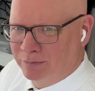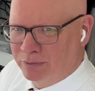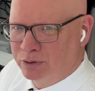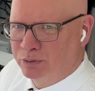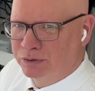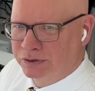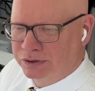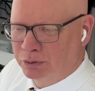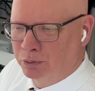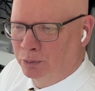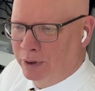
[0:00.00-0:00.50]

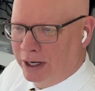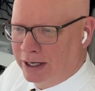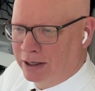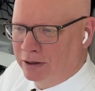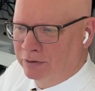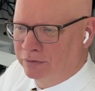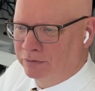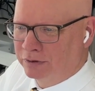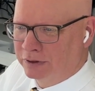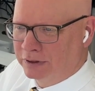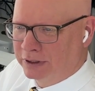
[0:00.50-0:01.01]
was
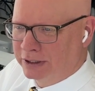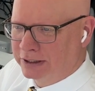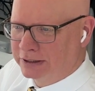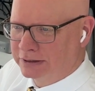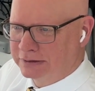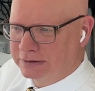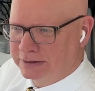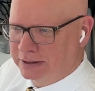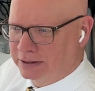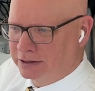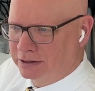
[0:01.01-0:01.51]
around and they had
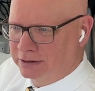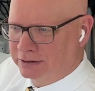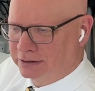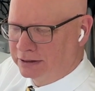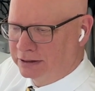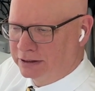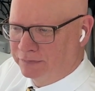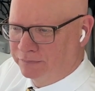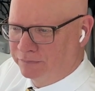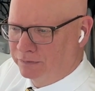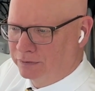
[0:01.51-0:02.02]
settled in
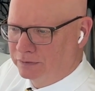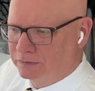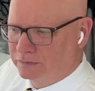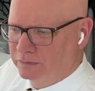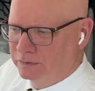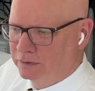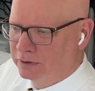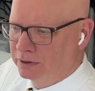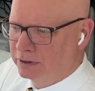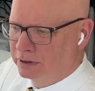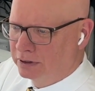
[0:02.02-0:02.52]
different
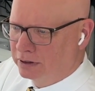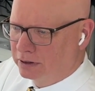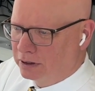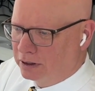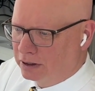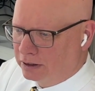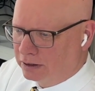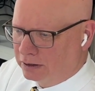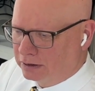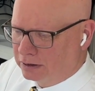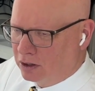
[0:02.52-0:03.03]

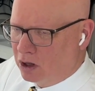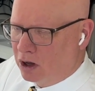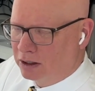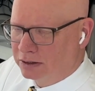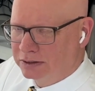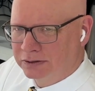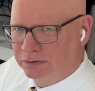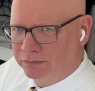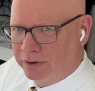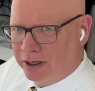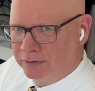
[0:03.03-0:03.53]
lots
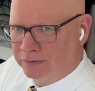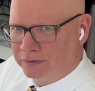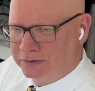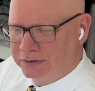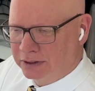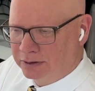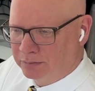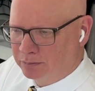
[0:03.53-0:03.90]
around the same